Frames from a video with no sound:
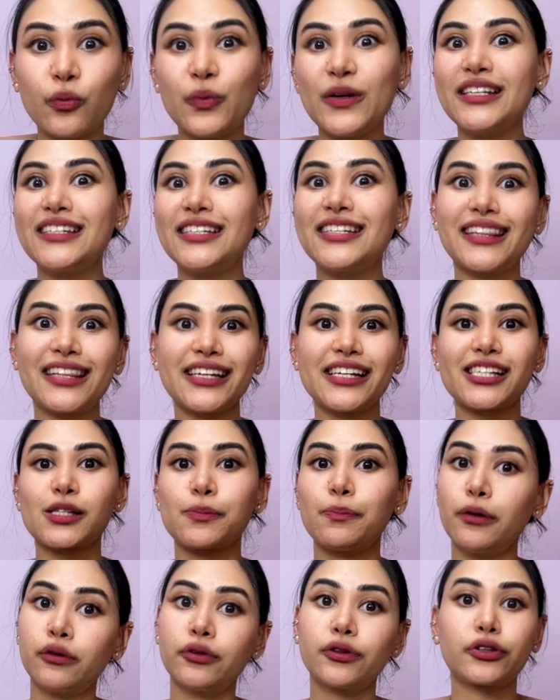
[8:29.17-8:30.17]
We did this
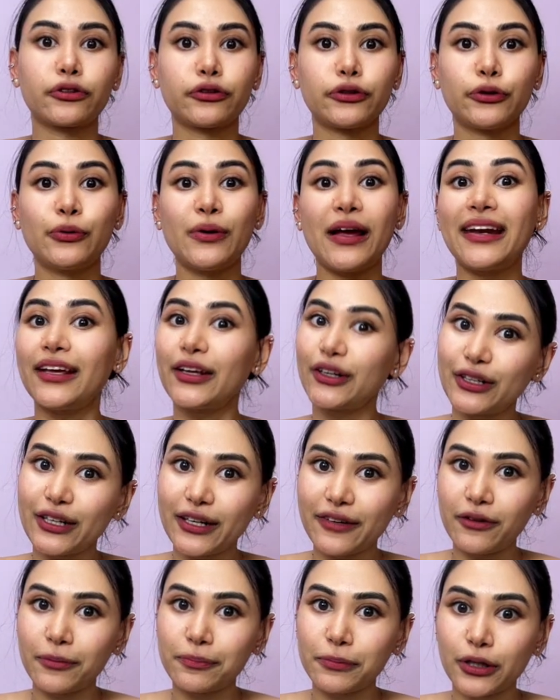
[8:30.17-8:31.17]
both through an
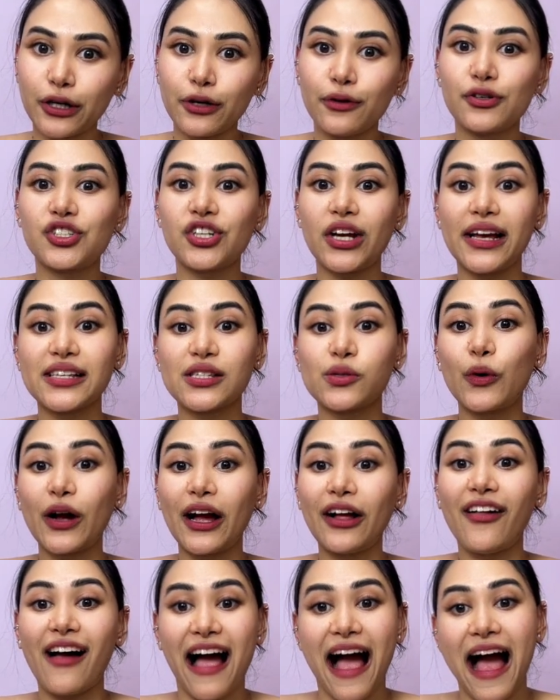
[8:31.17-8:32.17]
iterative approach as
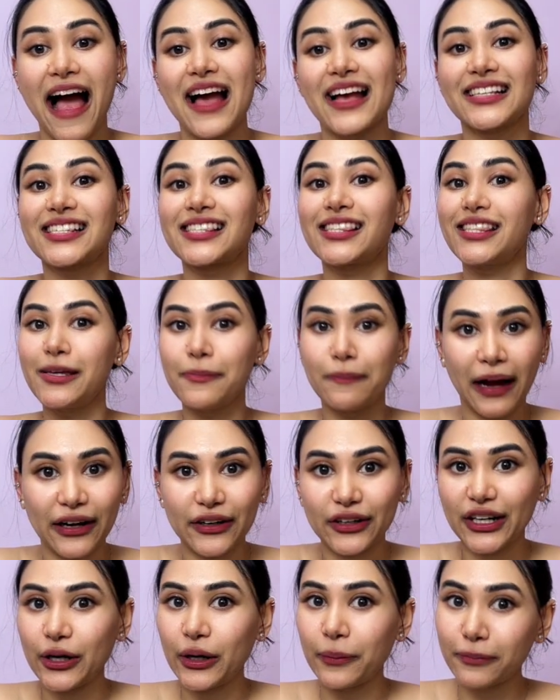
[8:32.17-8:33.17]
well as the
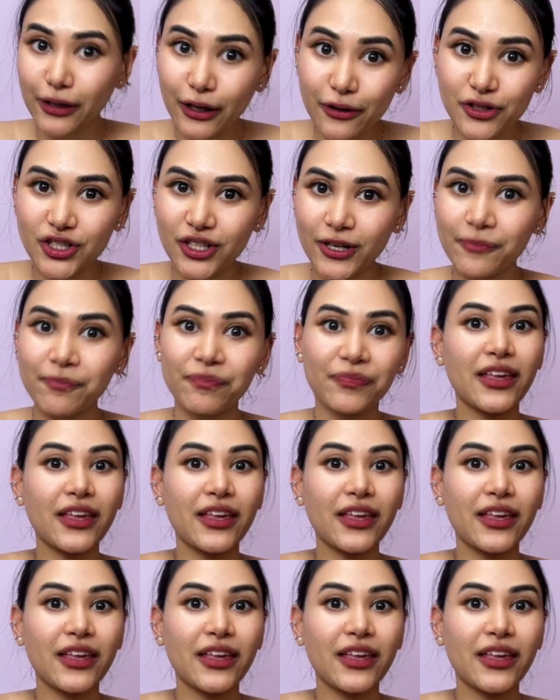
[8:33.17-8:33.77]
binary approach.